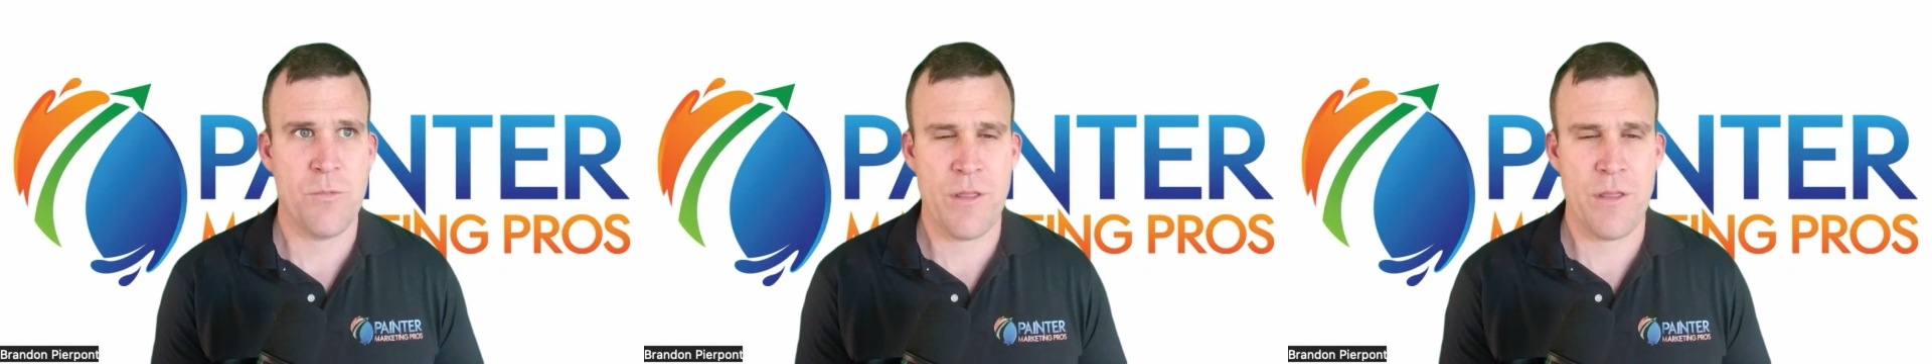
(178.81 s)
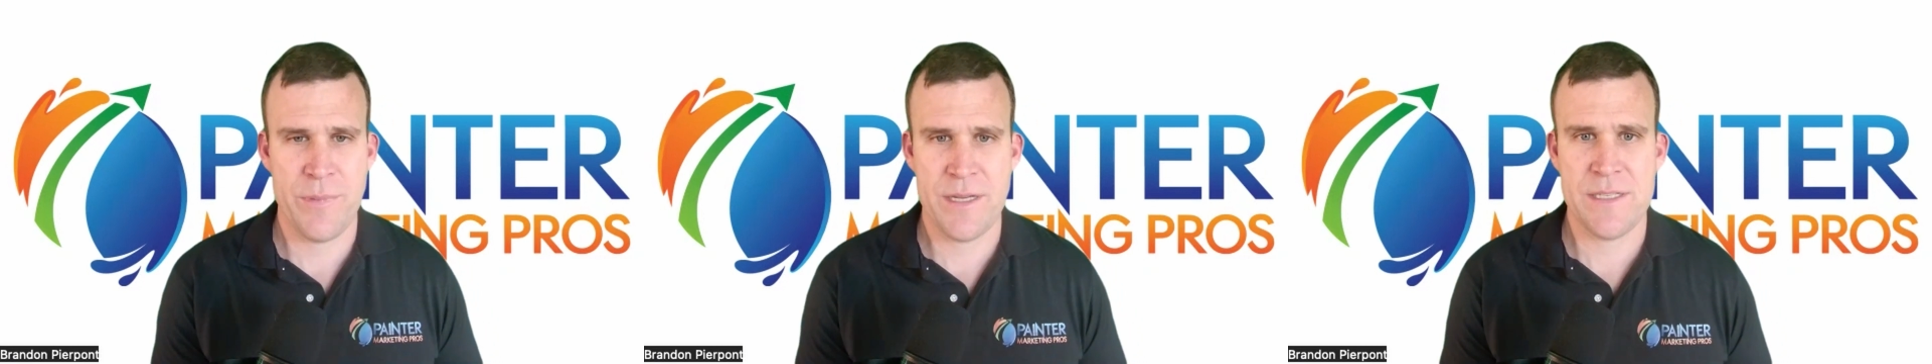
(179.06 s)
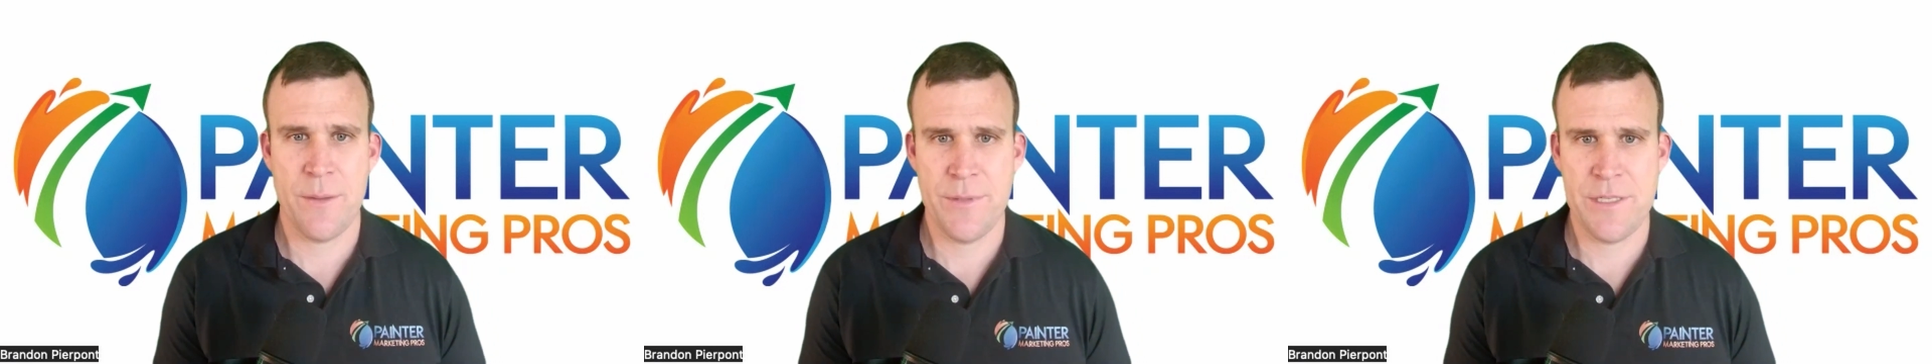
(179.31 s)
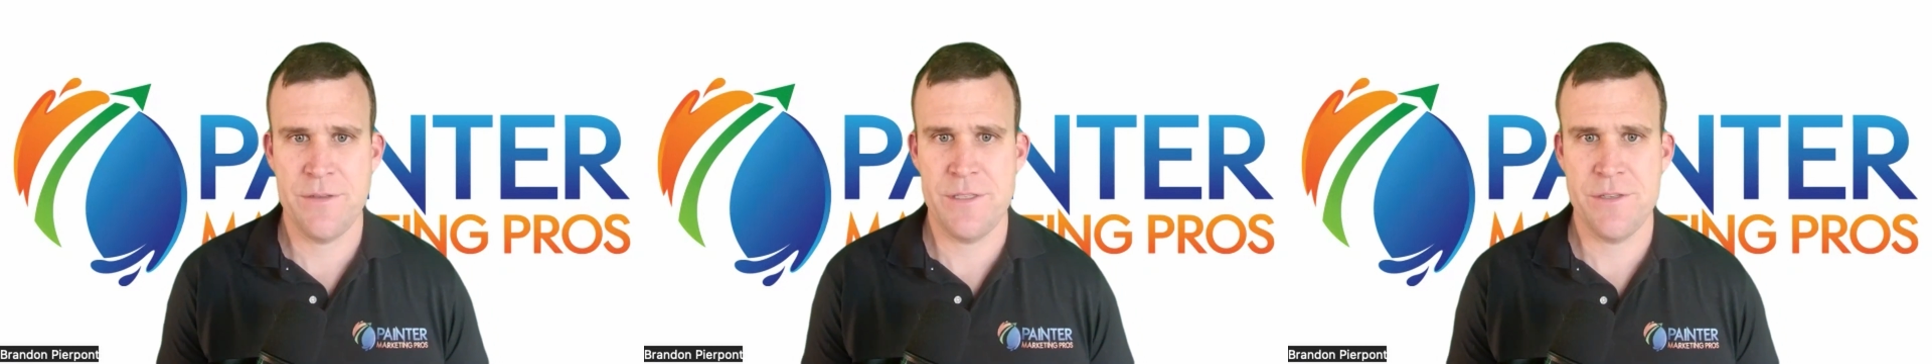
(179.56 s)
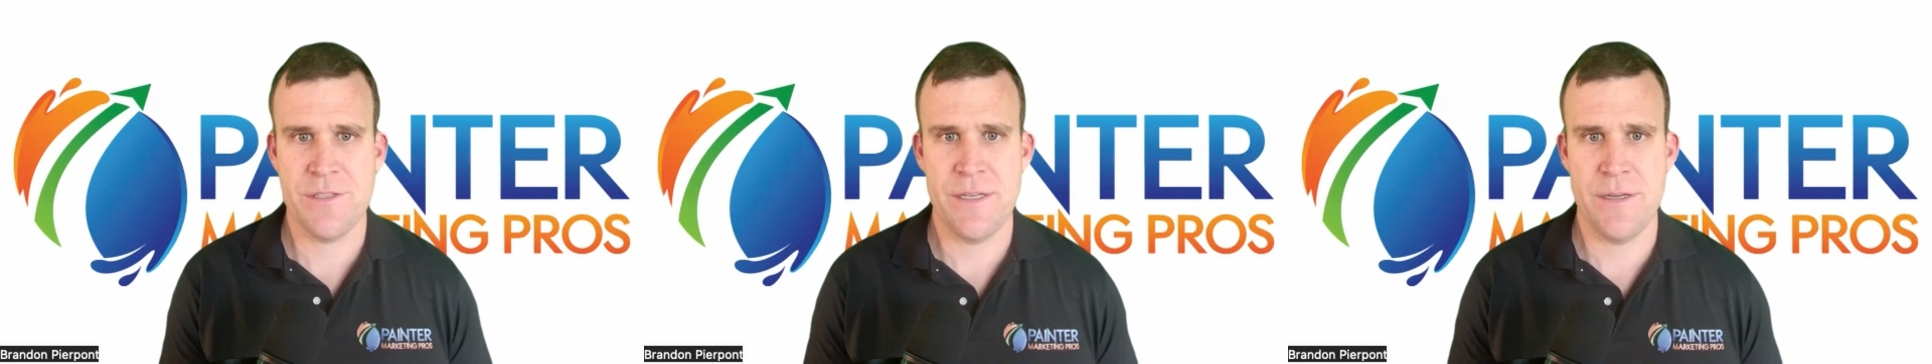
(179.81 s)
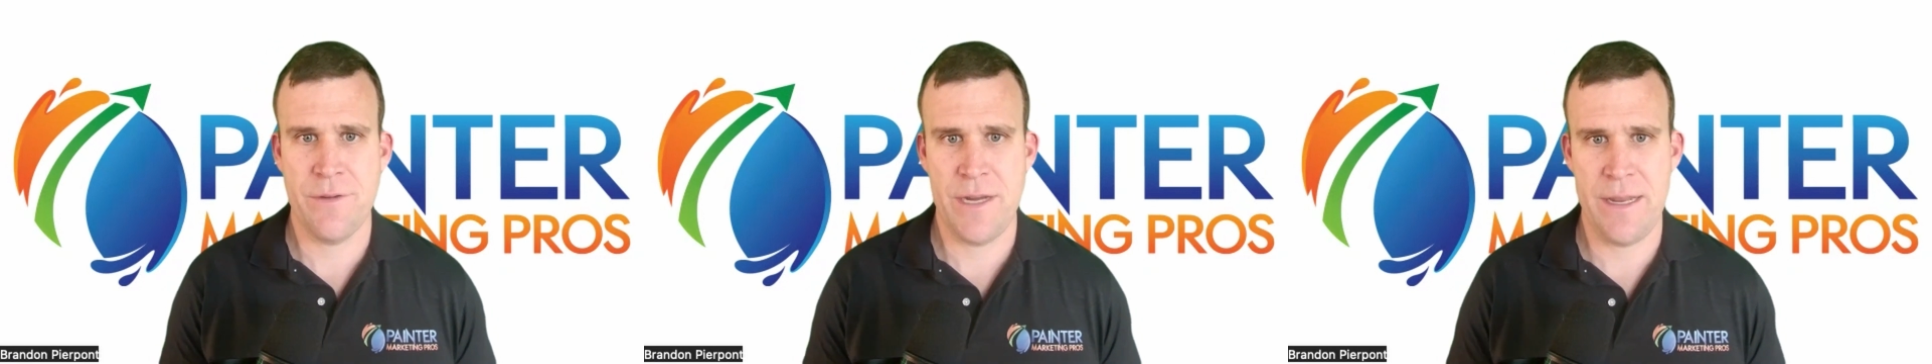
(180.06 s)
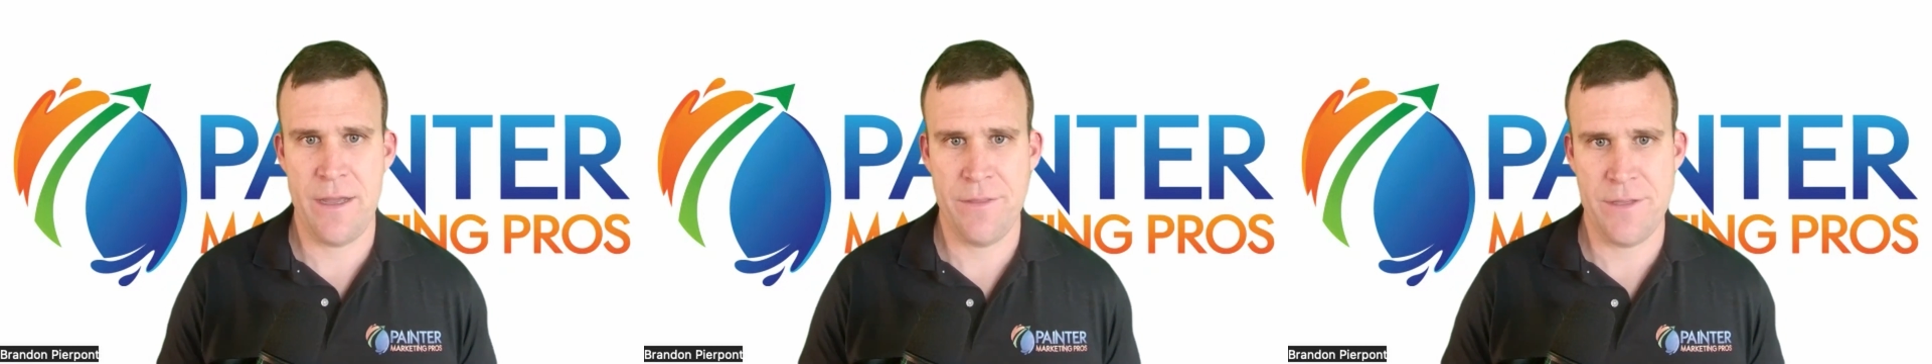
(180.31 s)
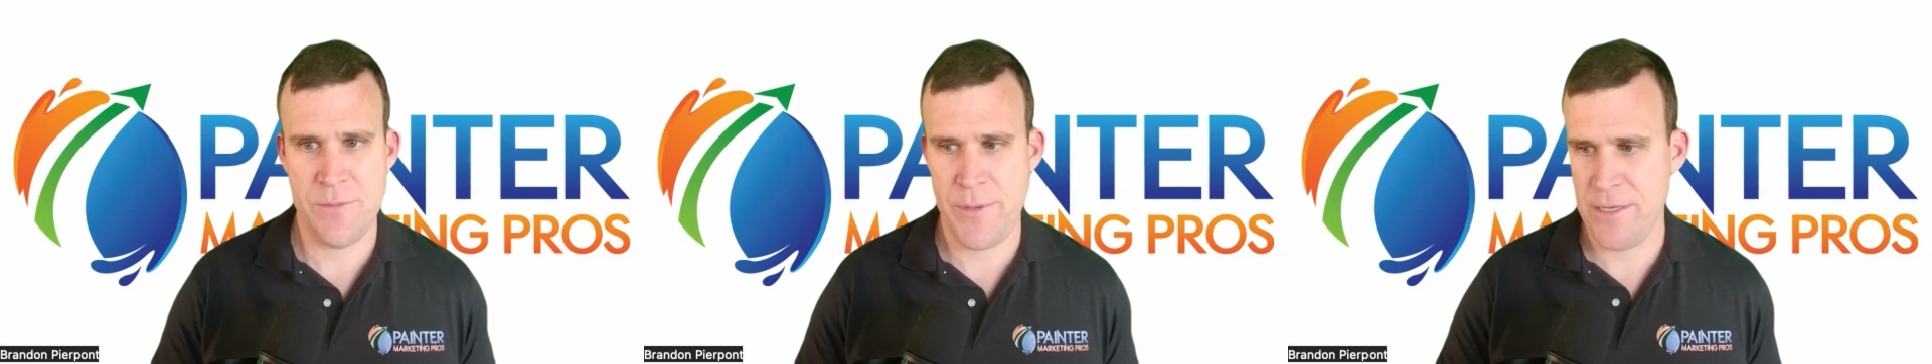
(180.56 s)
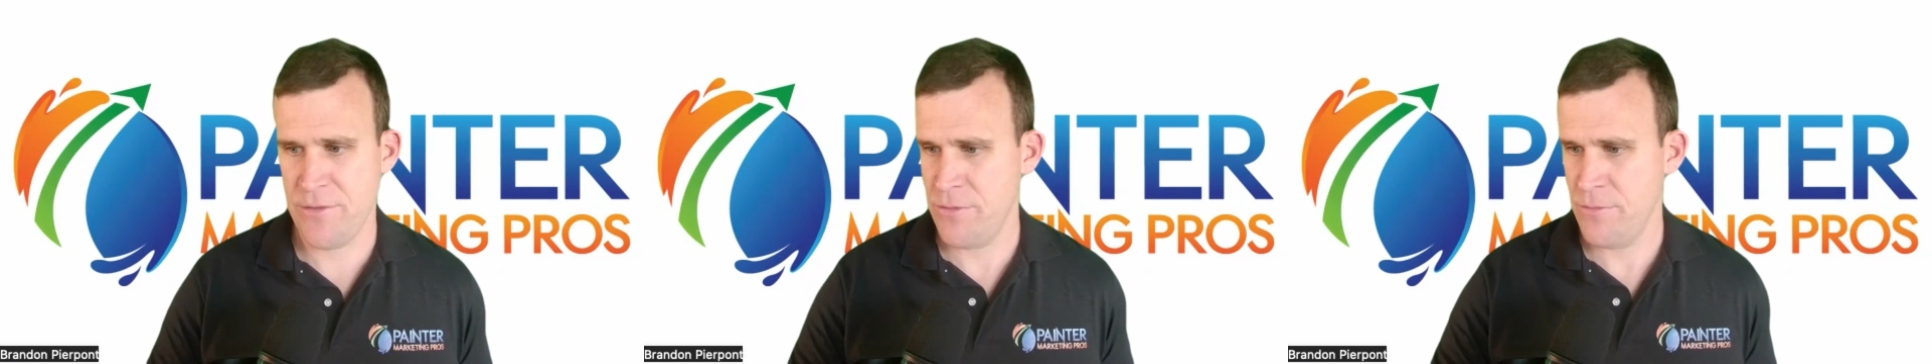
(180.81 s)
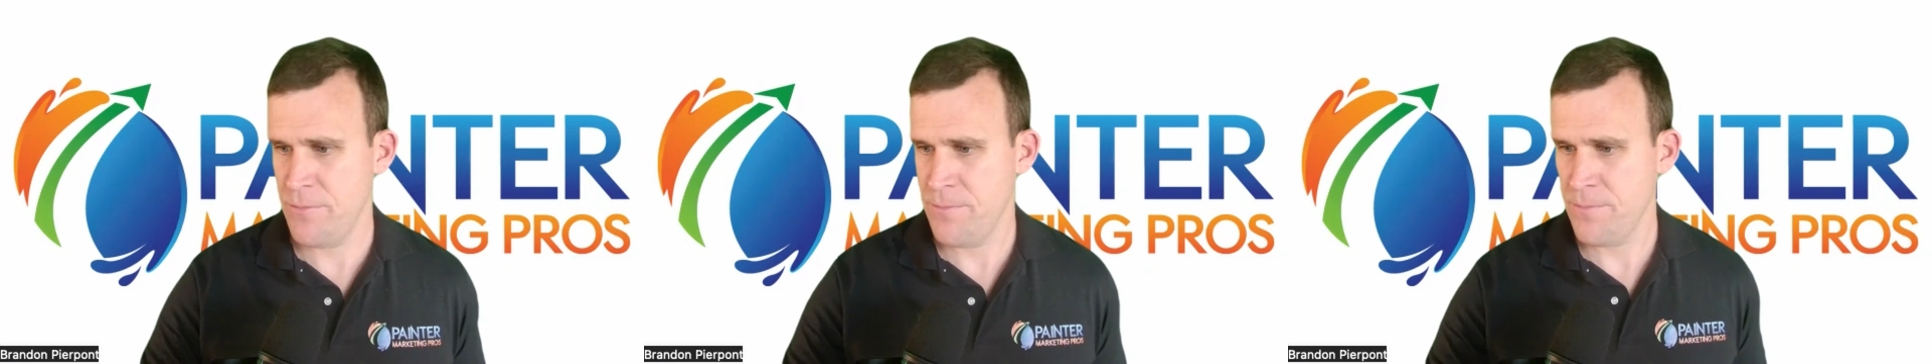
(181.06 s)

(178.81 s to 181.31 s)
what are the biggest opportunities you're seeing right now in this space?